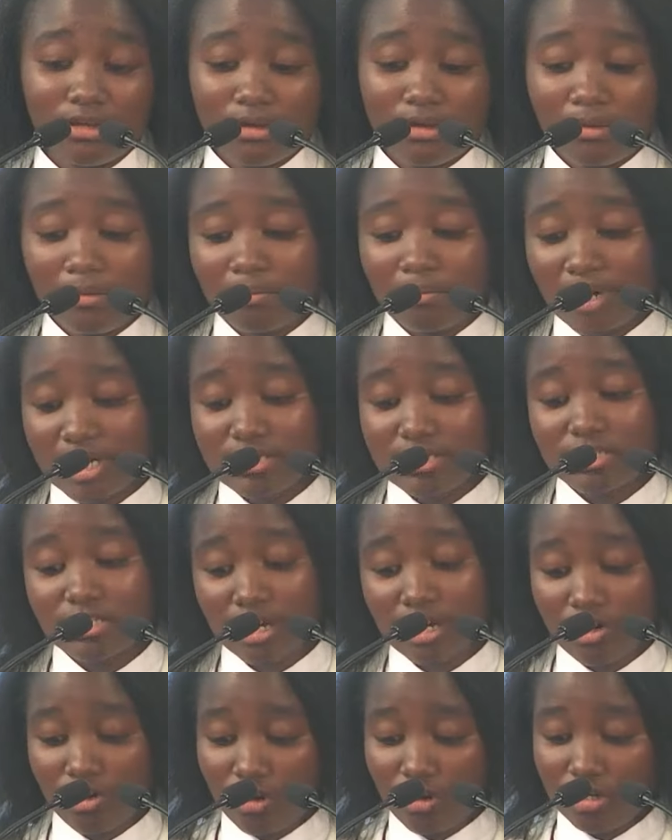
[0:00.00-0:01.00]
But the
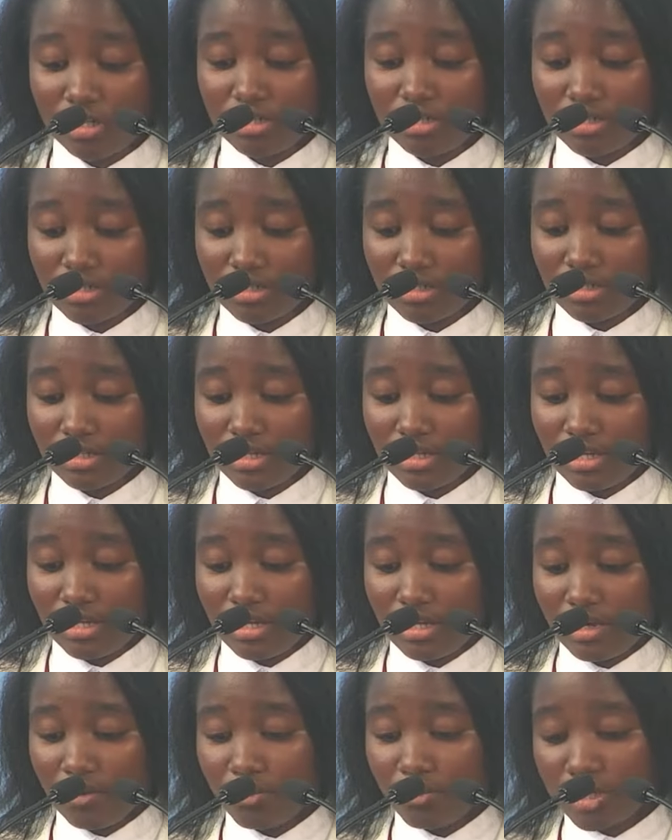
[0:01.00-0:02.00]
Lord,
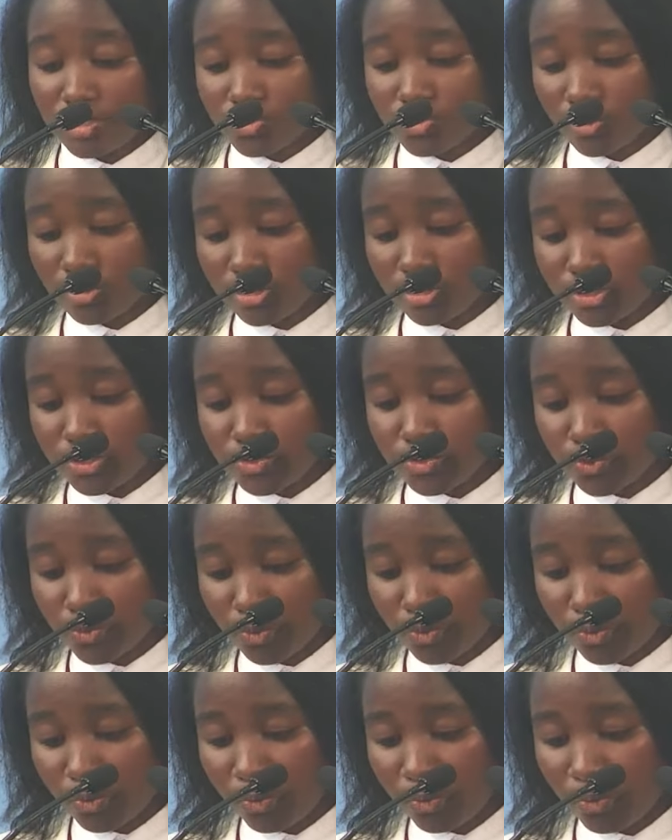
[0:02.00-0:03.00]
we are told
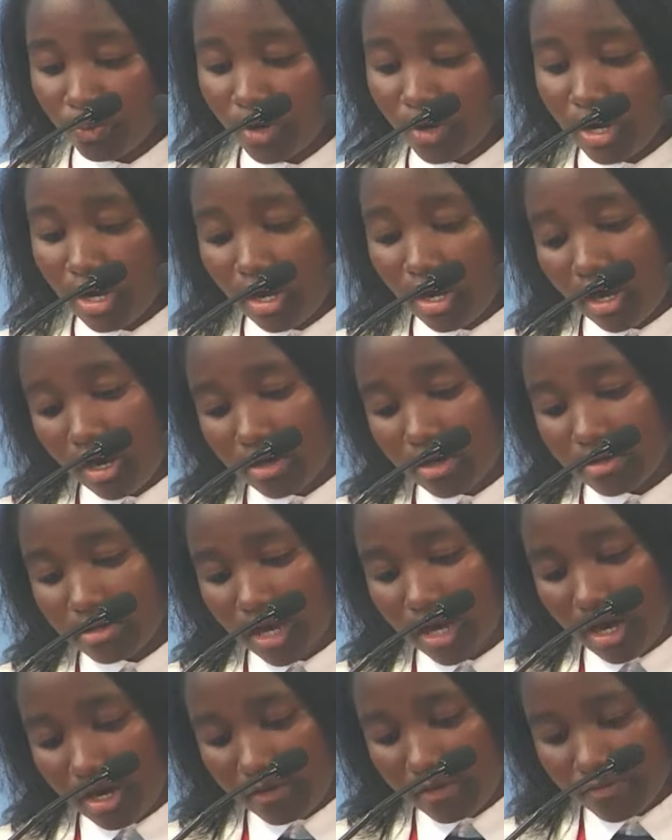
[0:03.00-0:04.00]
to,
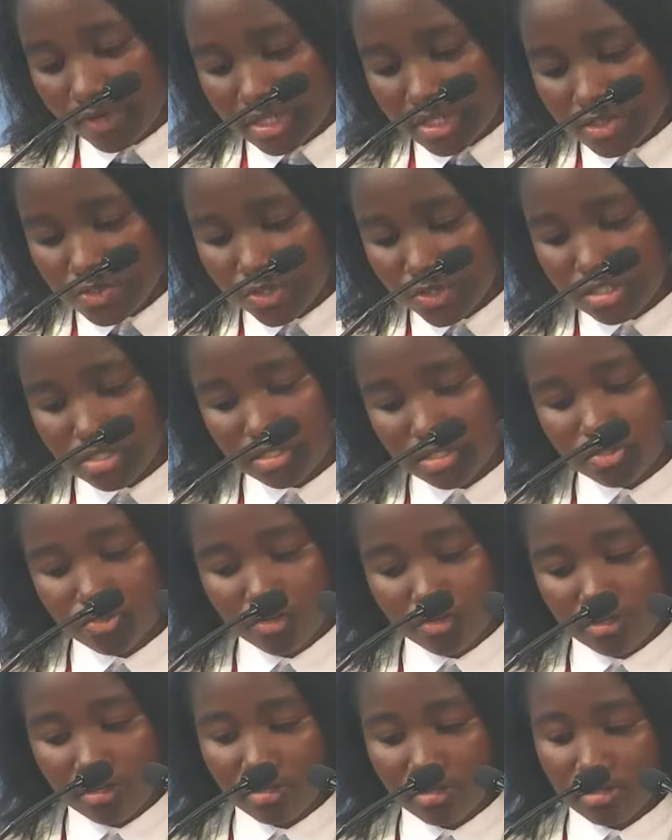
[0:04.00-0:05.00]
uh, verse
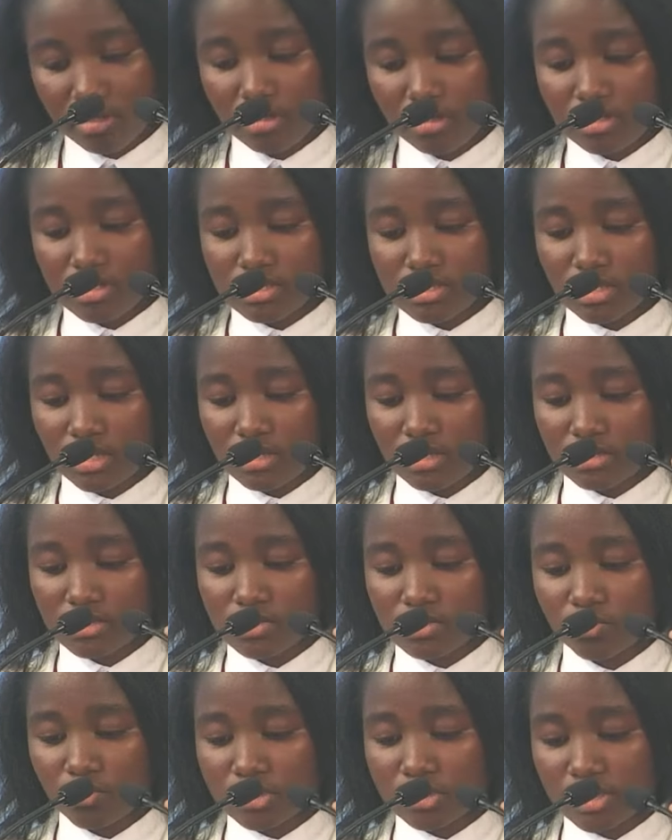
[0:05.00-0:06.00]
23, says,
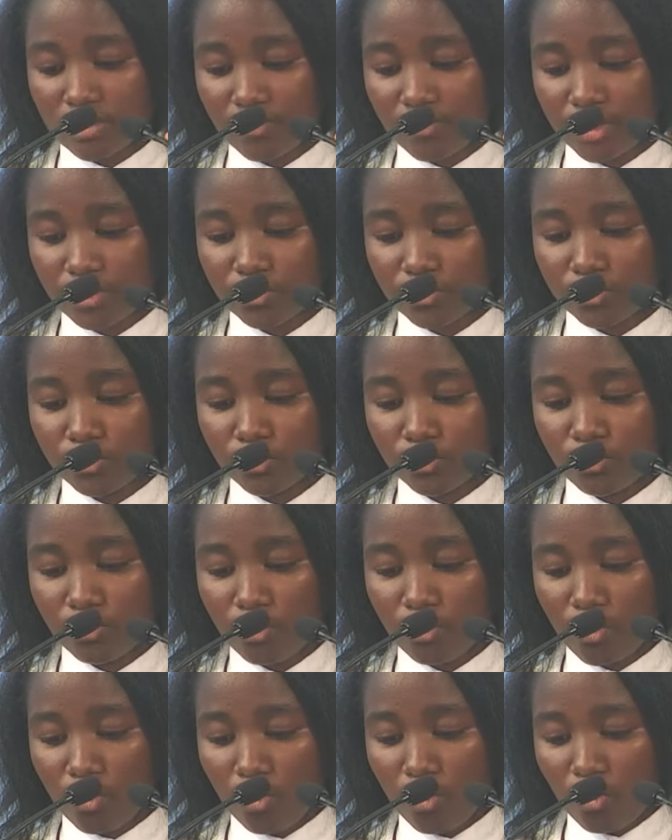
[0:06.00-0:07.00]
Whatever you do,
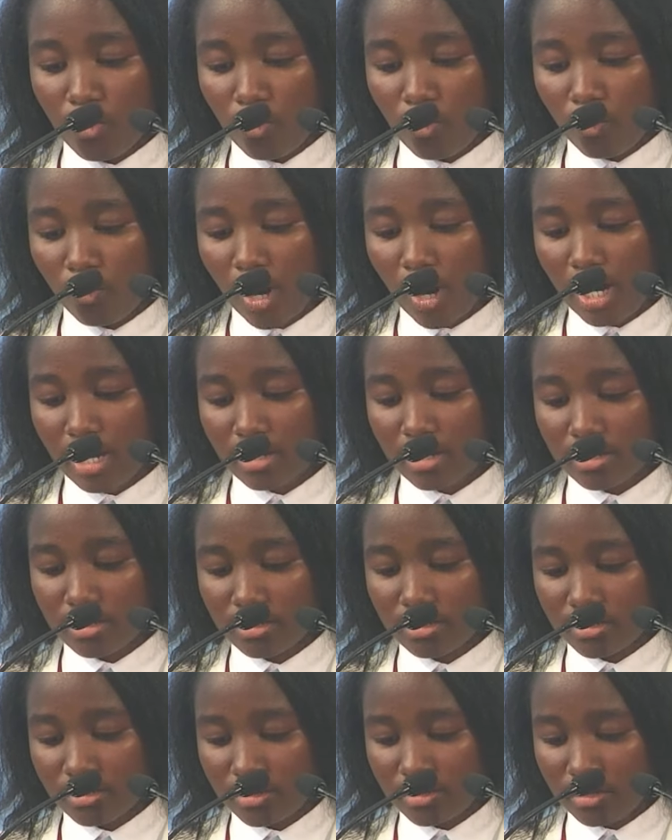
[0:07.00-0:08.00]
work
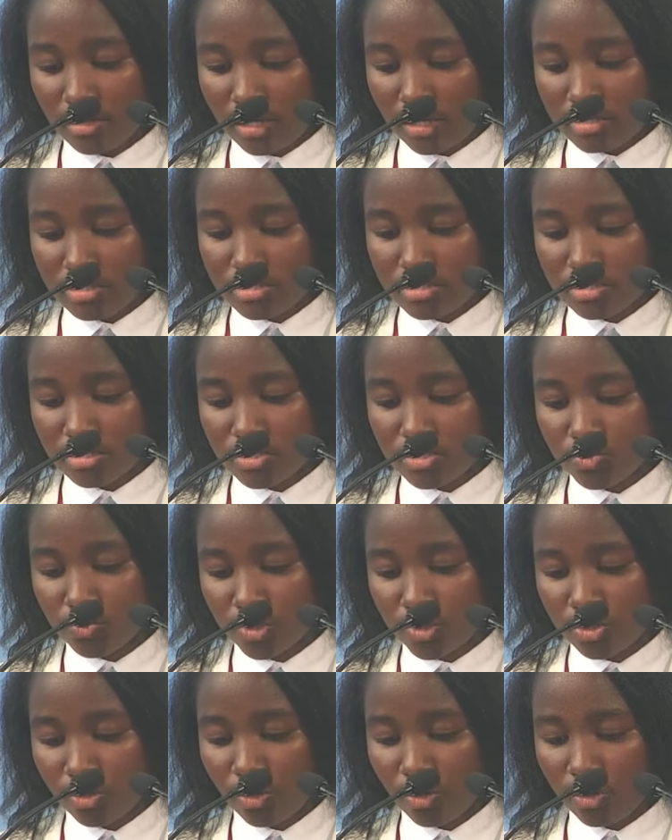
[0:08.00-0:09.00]
at it
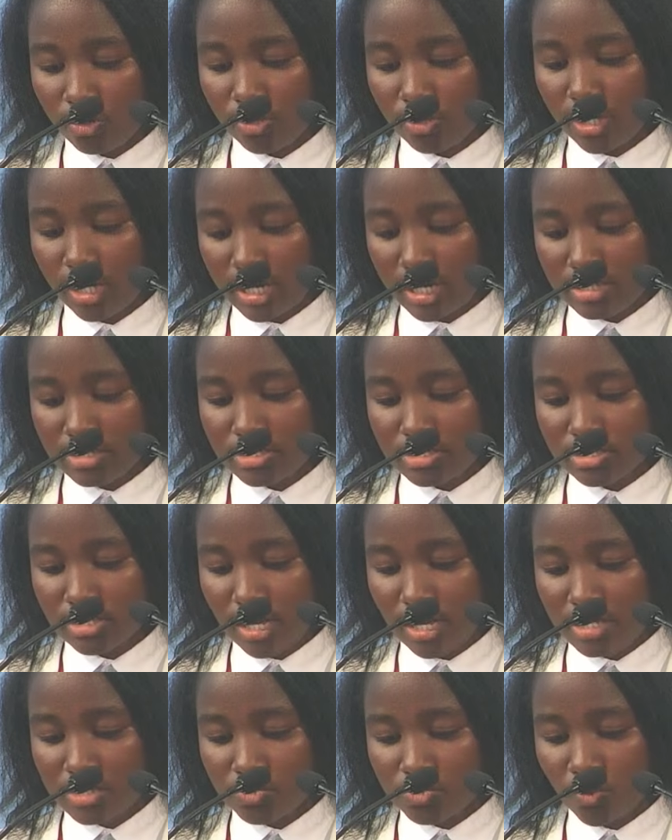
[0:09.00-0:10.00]
with all your heart
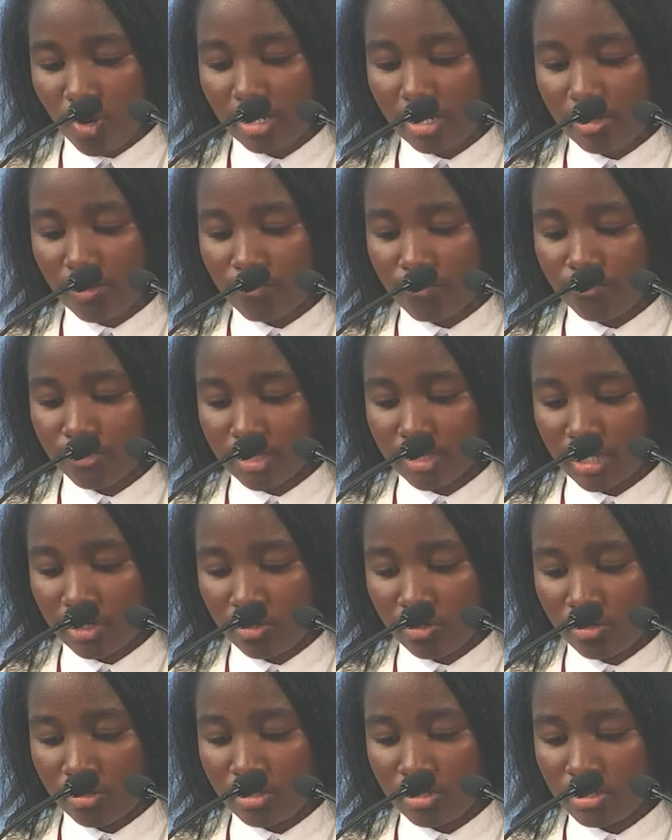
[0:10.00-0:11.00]
as working for the
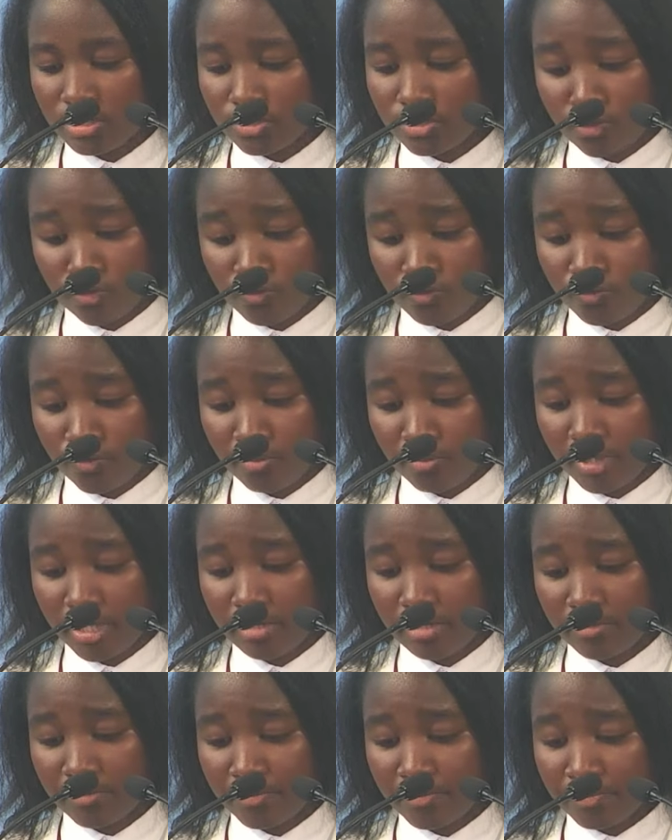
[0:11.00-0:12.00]
Lord, not for
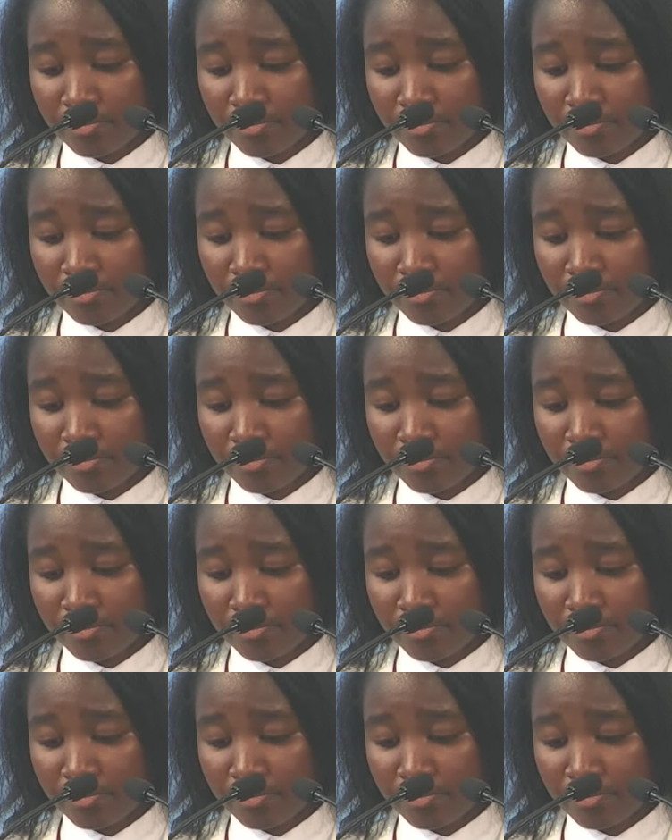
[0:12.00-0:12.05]
men.